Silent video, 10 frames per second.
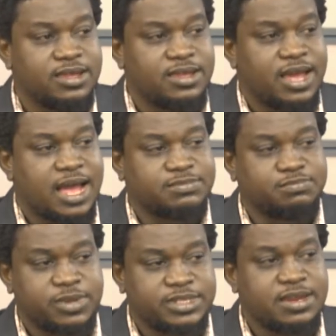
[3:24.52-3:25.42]
has
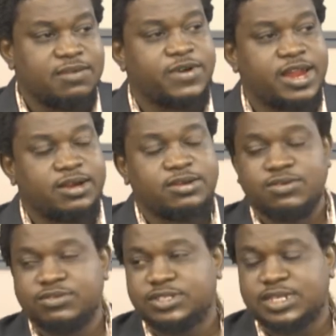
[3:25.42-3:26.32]
maintained a very
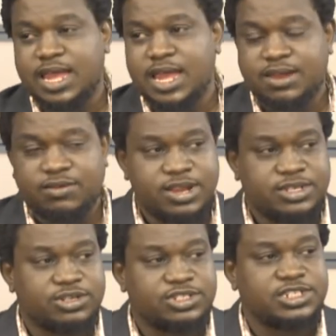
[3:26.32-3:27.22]
close
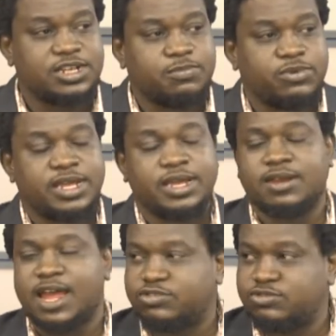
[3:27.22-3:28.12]
relationship with the
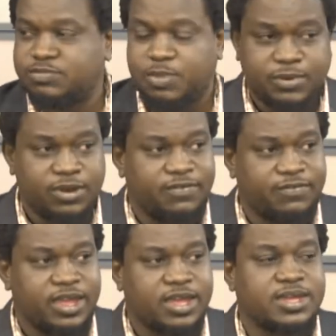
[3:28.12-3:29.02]
grassroots people of
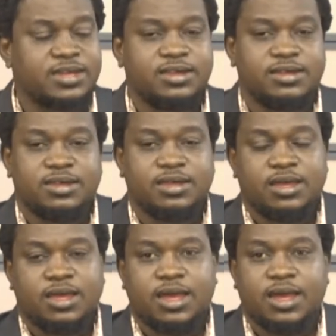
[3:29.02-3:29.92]

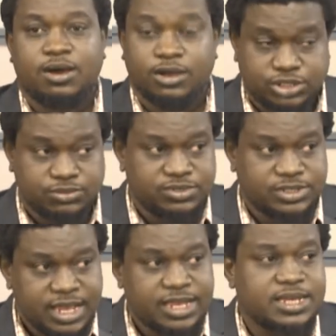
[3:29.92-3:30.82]
Osun
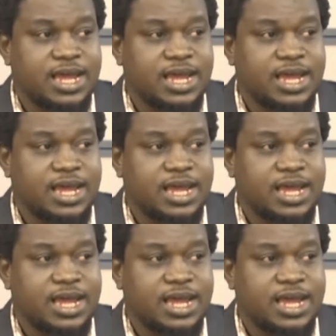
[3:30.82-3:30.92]
State. And,